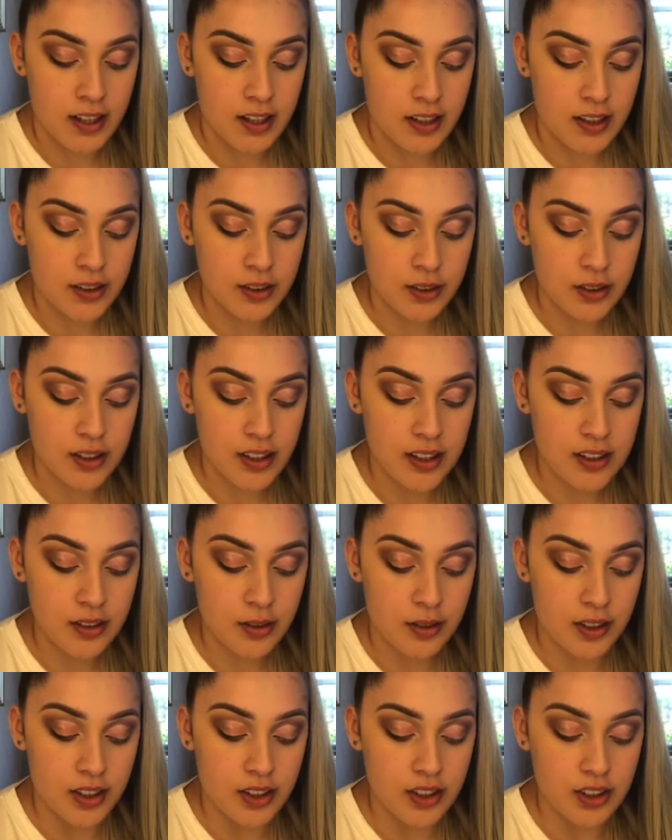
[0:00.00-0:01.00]
So this
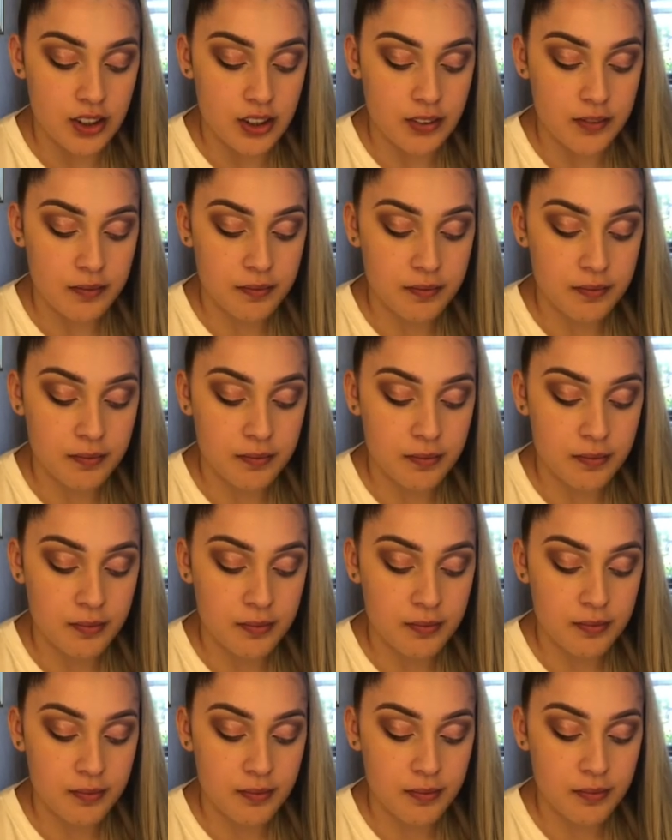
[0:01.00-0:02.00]
question
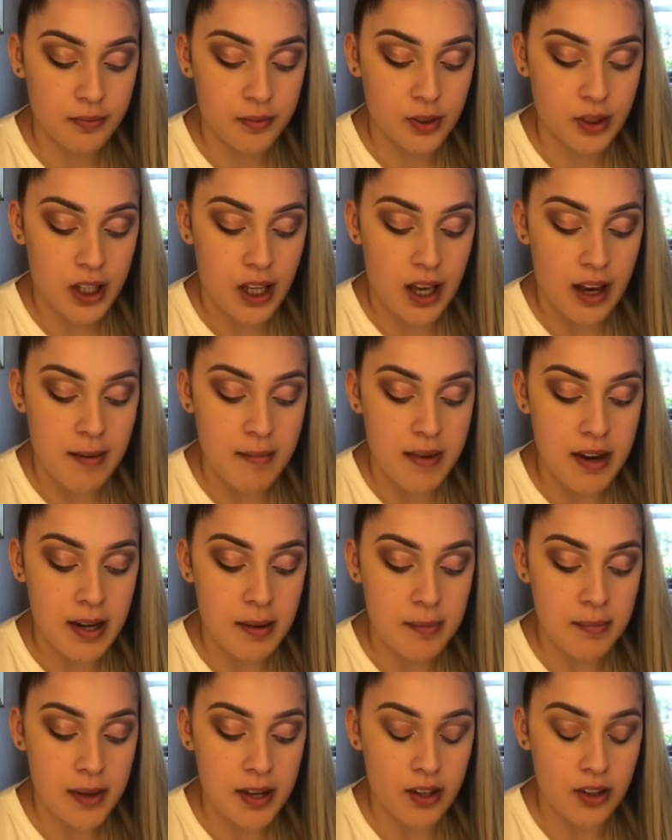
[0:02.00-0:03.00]
was, how many
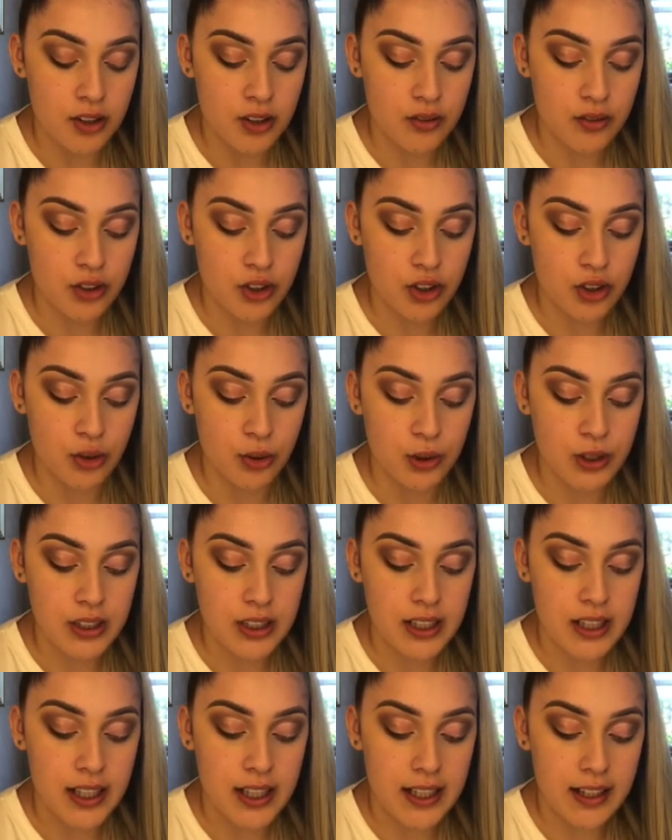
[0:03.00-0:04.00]
pairs of shoes do
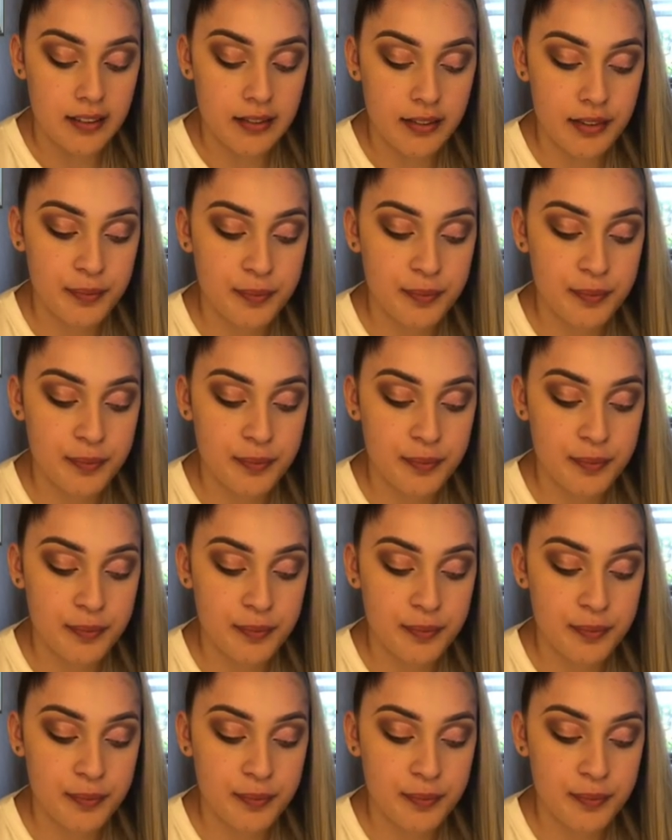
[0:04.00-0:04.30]
you have?